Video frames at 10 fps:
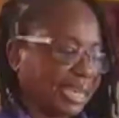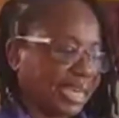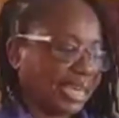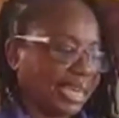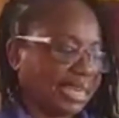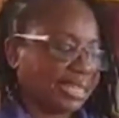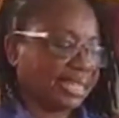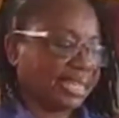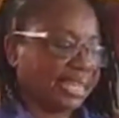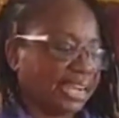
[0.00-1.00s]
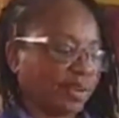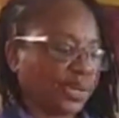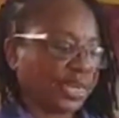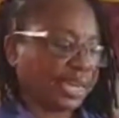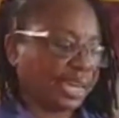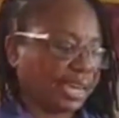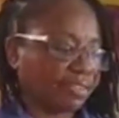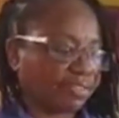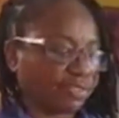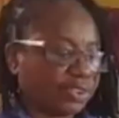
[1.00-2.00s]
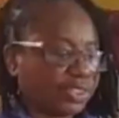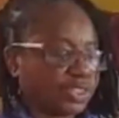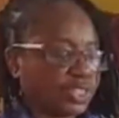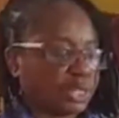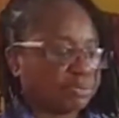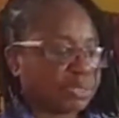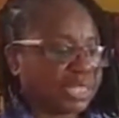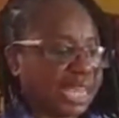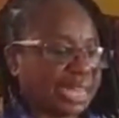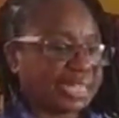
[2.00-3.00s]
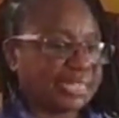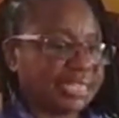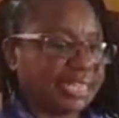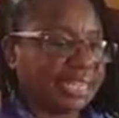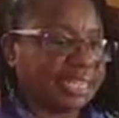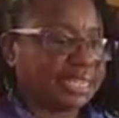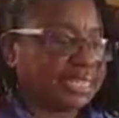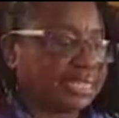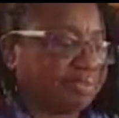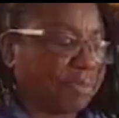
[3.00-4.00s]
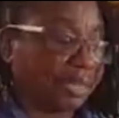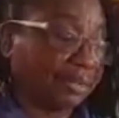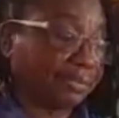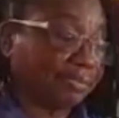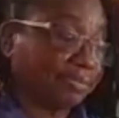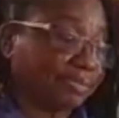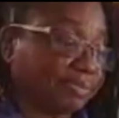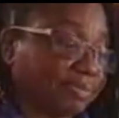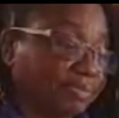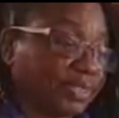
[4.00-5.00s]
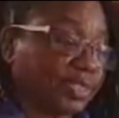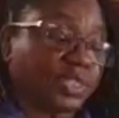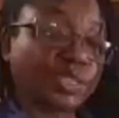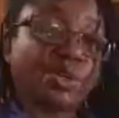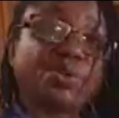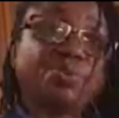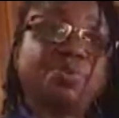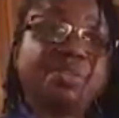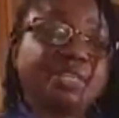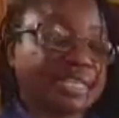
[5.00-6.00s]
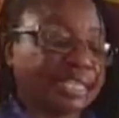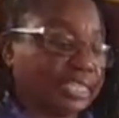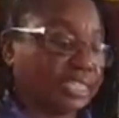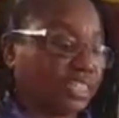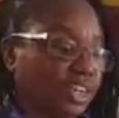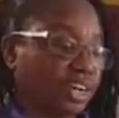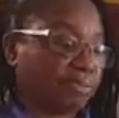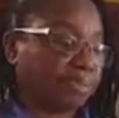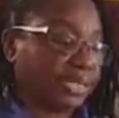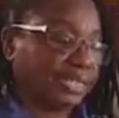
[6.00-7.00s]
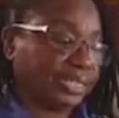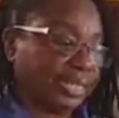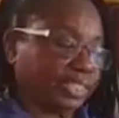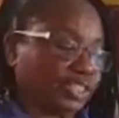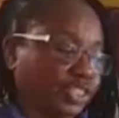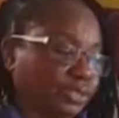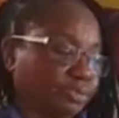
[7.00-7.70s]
and here we have some salad in the middle. So this is your complete dish.